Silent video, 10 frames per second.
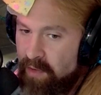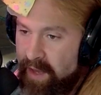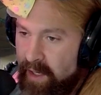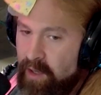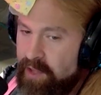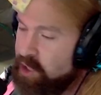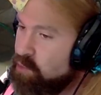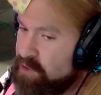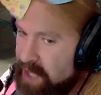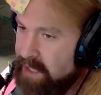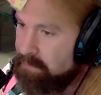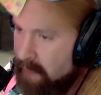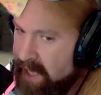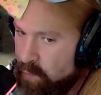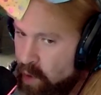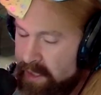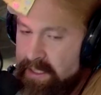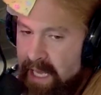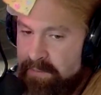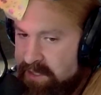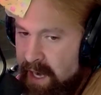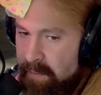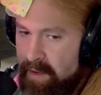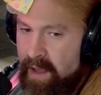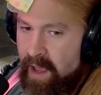there that you think might work at GameStop